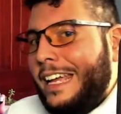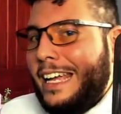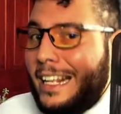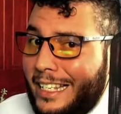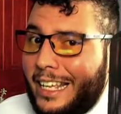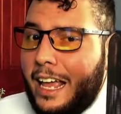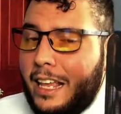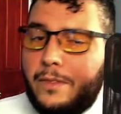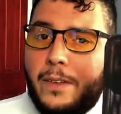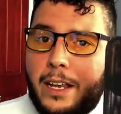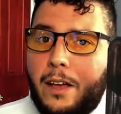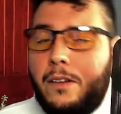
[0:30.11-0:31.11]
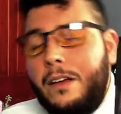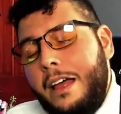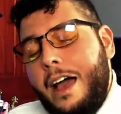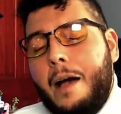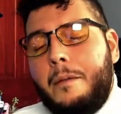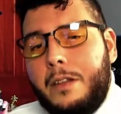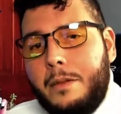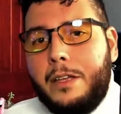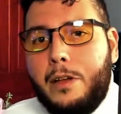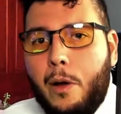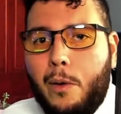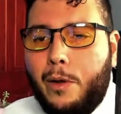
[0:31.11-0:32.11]
In today's video, I'm going to be
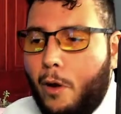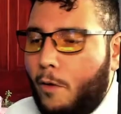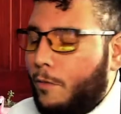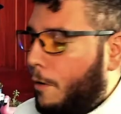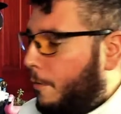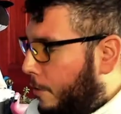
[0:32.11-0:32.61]
going over a